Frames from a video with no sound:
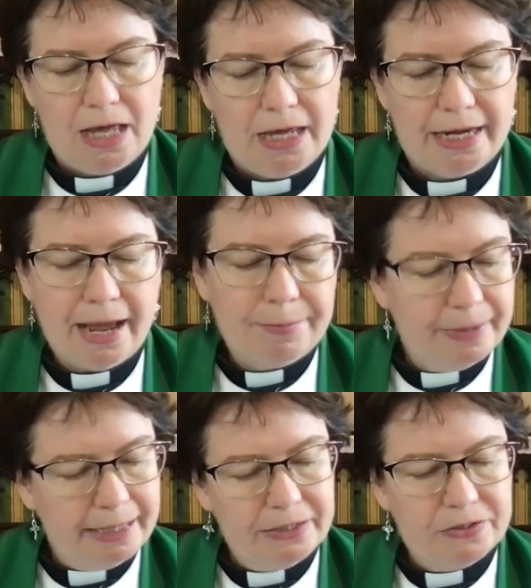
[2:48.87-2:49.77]
in our
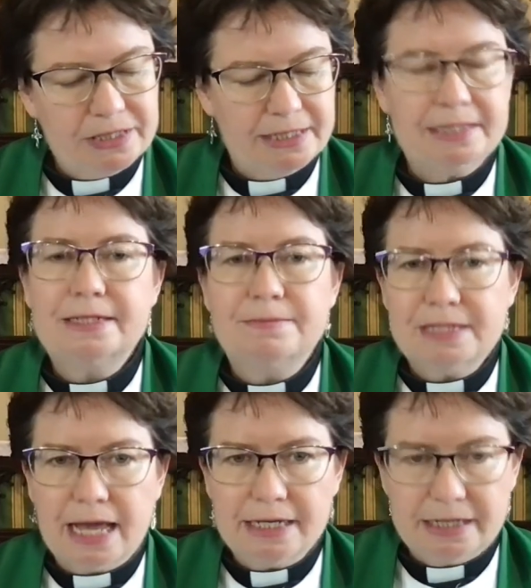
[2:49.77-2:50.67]
political systems
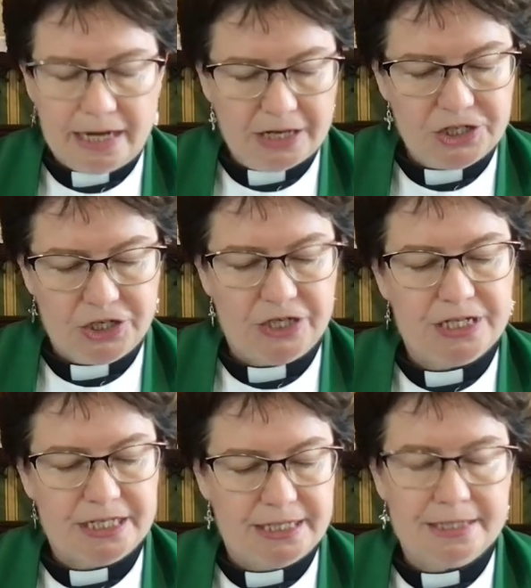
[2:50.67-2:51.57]
and in our church
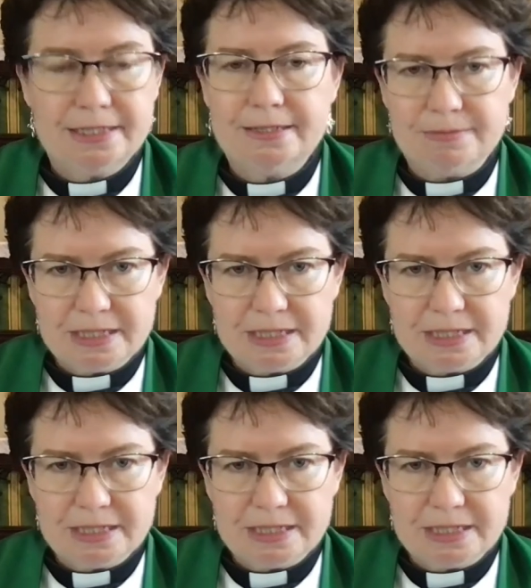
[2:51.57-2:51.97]
systems,